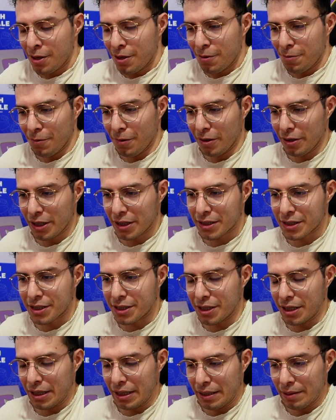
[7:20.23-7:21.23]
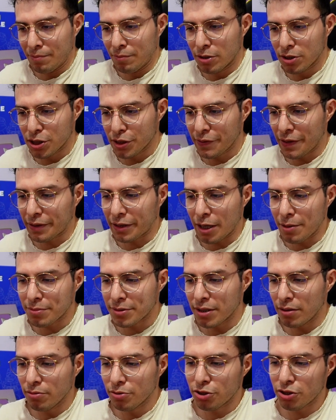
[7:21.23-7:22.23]
Well, let's see. Most of the times
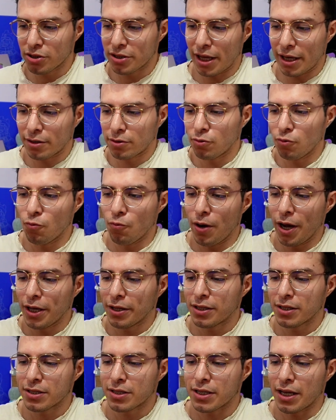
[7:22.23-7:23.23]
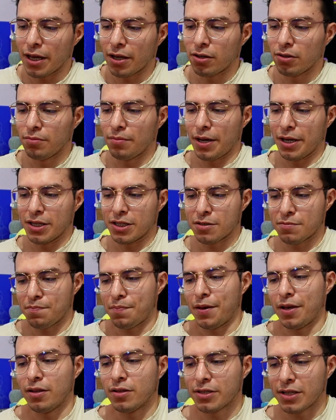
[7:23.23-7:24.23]
I would just like to wait and cycle my
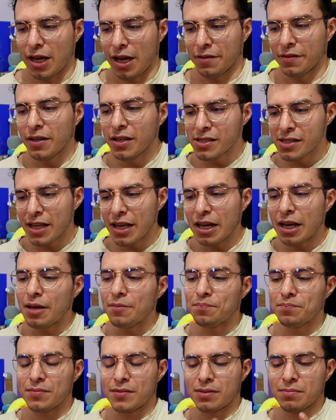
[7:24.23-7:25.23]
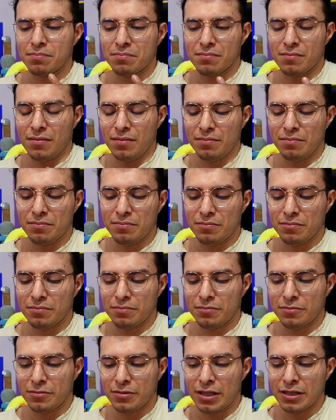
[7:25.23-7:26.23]
spells. I think it's like
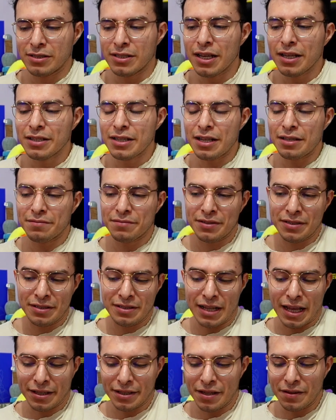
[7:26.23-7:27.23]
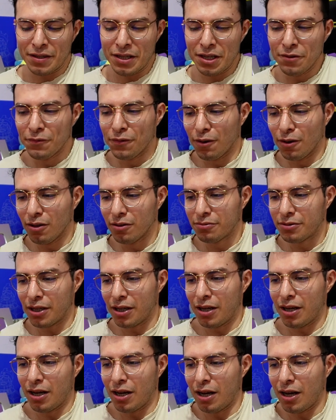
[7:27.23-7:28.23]
that's like the default
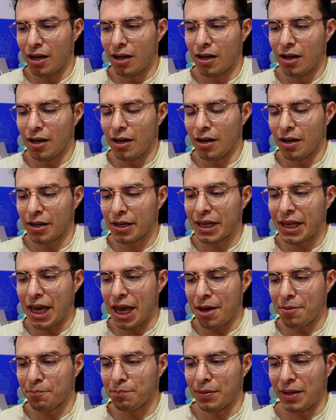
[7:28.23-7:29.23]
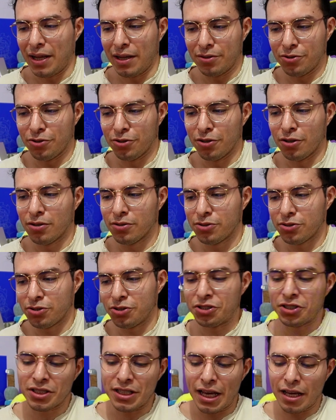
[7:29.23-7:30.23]
game plan, you know? You
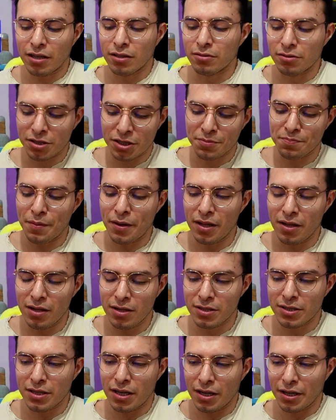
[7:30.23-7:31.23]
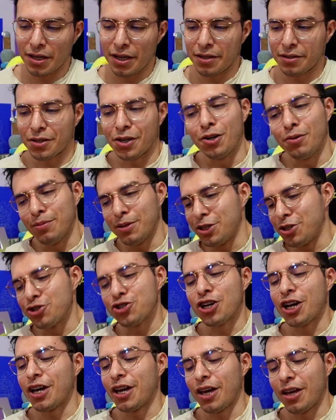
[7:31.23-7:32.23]
just cycle your spells, get goblin
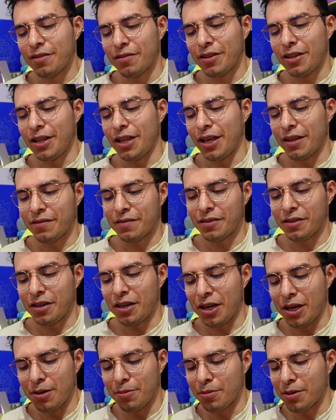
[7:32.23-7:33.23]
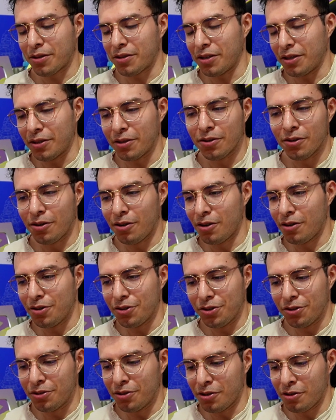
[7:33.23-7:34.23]
giant, let everything go,
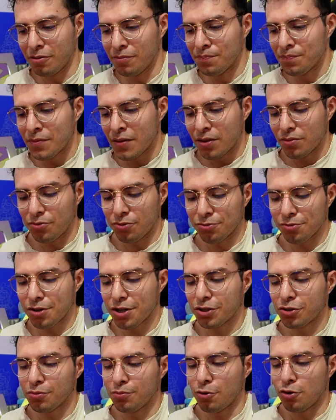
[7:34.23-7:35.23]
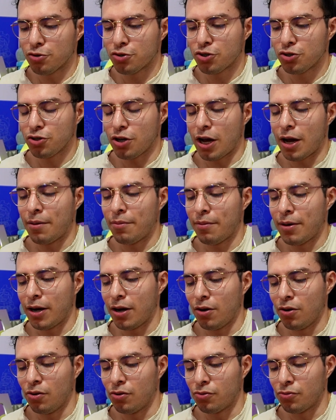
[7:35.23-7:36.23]
you know? Don't worry too much
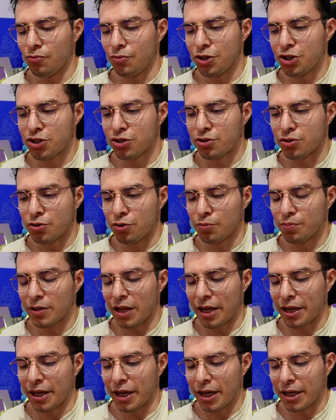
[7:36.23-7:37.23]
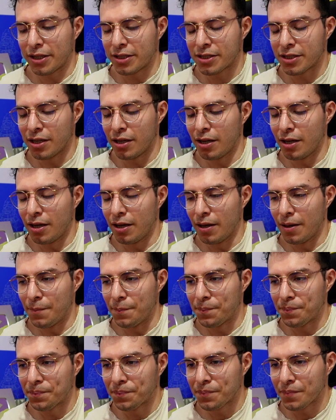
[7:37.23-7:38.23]
about which troop like gets
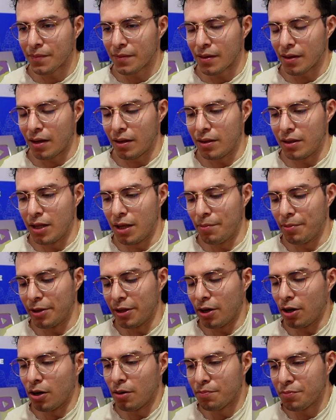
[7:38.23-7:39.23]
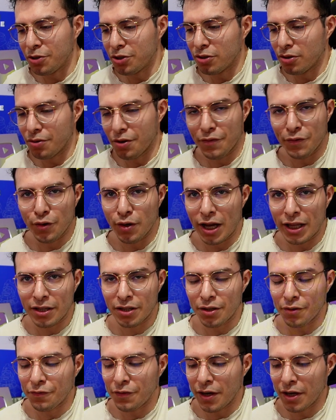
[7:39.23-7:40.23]
leveled up, you know? If you gotta
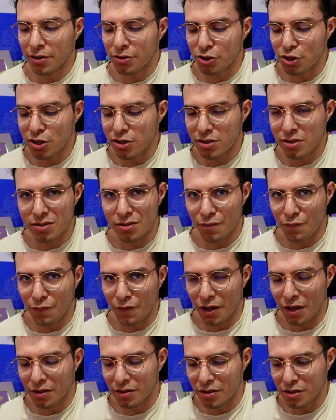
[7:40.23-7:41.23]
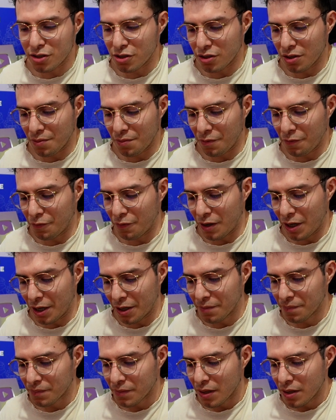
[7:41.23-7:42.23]
defend, just defend, is gonna be
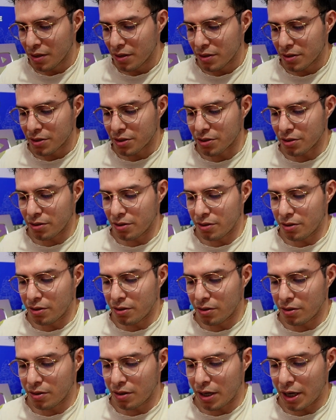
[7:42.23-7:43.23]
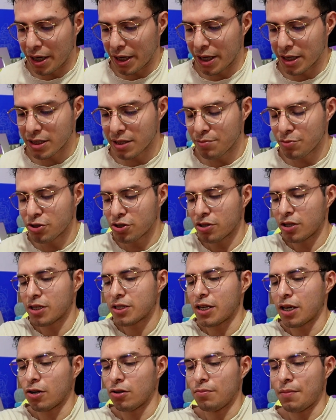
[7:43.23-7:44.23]
fine. So I guess I'm just gonna
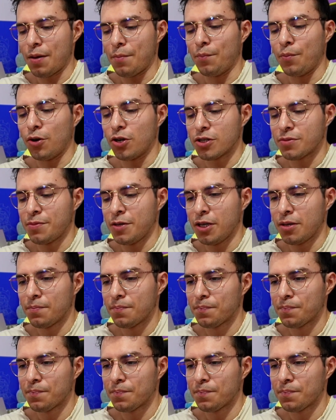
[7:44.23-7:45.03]
cycle my boss B.